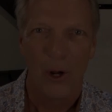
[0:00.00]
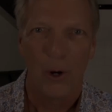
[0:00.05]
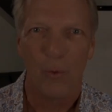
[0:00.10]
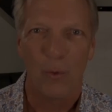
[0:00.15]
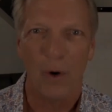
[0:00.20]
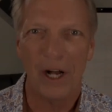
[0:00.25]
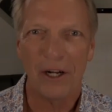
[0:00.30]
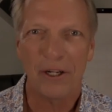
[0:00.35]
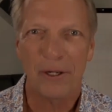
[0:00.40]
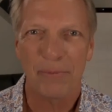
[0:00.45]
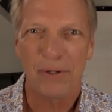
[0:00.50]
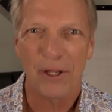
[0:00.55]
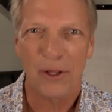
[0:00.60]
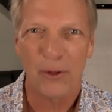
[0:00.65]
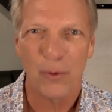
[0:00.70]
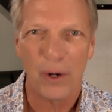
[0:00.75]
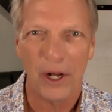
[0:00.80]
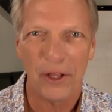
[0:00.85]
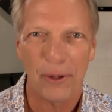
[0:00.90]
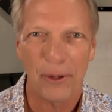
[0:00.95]
Welcome to the
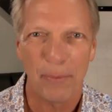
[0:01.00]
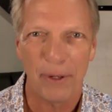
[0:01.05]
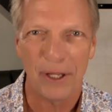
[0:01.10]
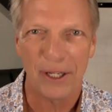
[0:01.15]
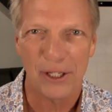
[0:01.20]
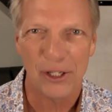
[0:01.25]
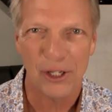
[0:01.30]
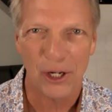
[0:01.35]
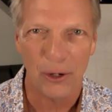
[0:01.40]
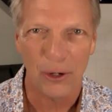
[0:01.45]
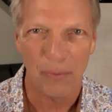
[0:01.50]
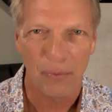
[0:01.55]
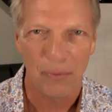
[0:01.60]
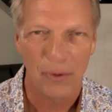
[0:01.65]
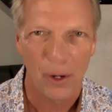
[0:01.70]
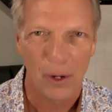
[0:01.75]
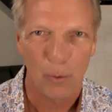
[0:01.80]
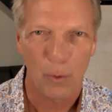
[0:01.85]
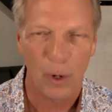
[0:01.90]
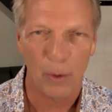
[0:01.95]
WealthAbility Show,
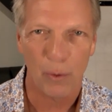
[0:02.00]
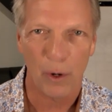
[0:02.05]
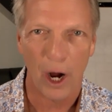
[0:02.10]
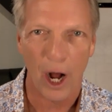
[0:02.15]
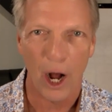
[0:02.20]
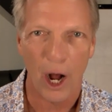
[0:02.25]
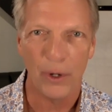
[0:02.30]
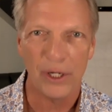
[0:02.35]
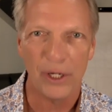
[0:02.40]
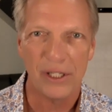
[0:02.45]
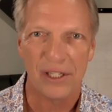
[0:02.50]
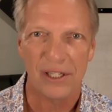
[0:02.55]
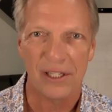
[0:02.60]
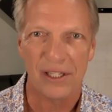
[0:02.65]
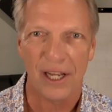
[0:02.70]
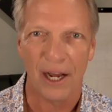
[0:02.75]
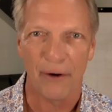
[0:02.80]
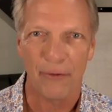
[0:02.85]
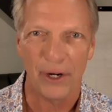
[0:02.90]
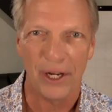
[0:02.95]
where we're always
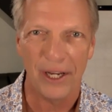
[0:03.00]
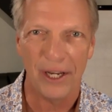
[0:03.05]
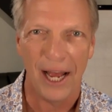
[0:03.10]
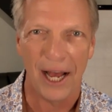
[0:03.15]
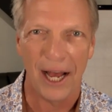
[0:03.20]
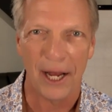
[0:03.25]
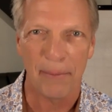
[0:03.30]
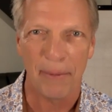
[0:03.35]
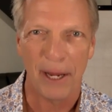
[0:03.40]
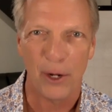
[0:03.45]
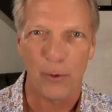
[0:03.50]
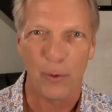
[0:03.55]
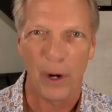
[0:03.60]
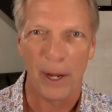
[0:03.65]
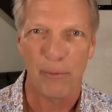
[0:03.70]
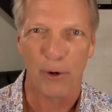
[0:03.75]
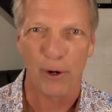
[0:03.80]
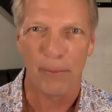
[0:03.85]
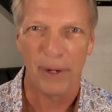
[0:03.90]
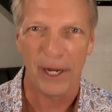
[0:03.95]
discovering how to make way
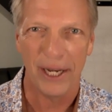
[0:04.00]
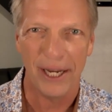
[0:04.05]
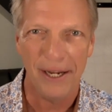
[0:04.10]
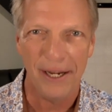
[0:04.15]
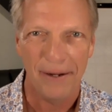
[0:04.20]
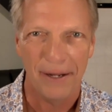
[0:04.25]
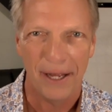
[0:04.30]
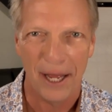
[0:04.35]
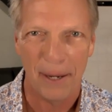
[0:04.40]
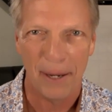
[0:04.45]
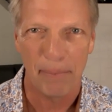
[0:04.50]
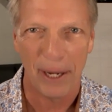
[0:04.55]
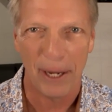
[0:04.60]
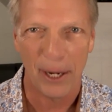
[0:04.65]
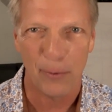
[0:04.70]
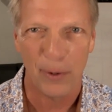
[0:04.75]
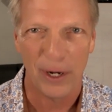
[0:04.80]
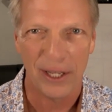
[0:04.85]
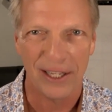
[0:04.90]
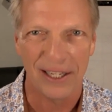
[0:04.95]
more money and pay
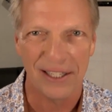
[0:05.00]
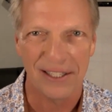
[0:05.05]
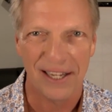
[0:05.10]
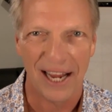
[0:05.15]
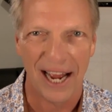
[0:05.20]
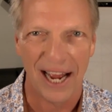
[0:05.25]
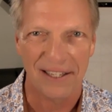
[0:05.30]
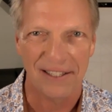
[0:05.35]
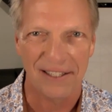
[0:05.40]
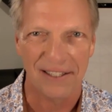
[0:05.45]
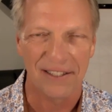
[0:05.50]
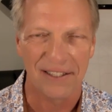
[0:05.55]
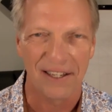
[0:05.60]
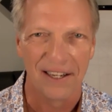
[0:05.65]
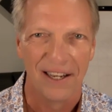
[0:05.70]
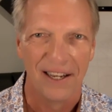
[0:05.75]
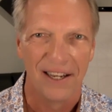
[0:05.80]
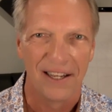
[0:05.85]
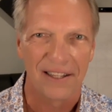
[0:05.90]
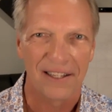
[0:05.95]
way less taxes.
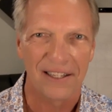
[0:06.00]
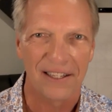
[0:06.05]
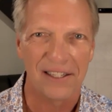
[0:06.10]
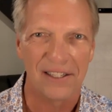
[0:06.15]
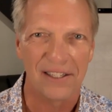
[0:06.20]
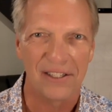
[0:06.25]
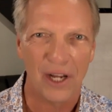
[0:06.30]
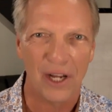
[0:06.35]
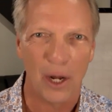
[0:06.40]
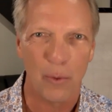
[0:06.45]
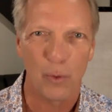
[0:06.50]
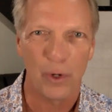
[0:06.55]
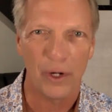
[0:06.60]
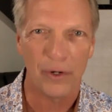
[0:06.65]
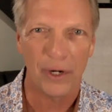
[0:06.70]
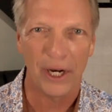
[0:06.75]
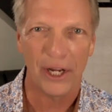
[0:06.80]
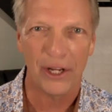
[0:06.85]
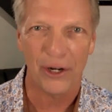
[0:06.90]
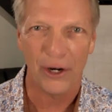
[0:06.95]
This is Tom
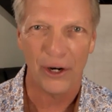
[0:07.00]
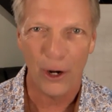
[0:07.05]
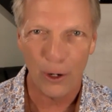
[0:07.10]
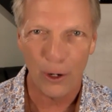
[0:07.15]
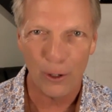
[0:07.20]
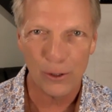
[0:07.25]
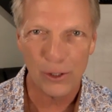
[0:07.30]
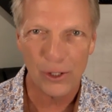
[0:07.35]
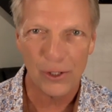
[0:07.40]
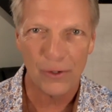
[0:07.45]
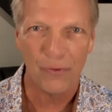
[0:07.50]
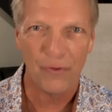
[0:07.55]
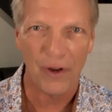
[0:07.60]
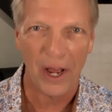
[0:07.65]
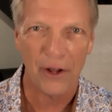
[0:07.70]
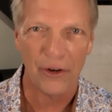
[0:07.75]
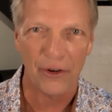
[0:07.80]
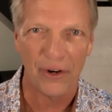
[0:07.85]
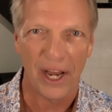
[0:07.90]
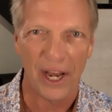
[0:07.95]
Wheelwright, your host,
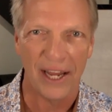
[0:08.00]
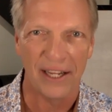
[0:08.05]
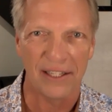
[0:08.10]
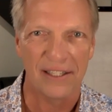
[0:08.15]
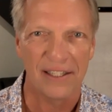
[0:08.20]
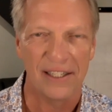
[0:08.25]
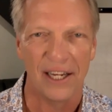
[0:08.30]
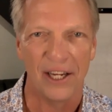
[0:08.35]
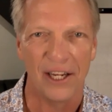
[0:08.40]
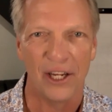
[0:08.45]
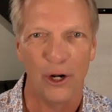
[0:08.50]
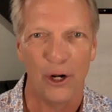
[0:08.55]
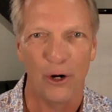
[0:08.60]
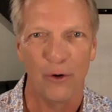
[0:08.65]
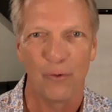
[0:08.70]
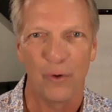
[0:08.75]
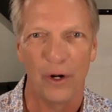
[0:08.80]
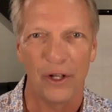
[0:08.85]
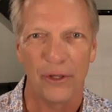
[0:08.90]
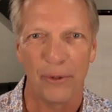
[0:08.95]
founder, and C E O of
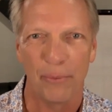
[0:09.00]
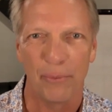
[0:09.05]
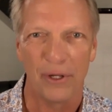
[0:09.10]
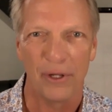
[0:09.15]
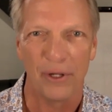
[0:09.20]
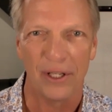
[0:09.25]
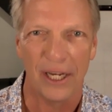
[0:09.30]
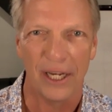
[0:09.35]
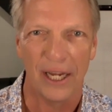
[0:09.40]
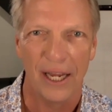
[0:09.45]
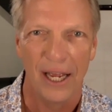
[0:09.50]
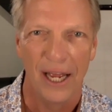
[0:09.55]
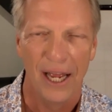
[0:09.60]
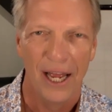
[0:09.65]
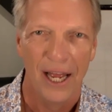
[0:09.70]
WealthAbility.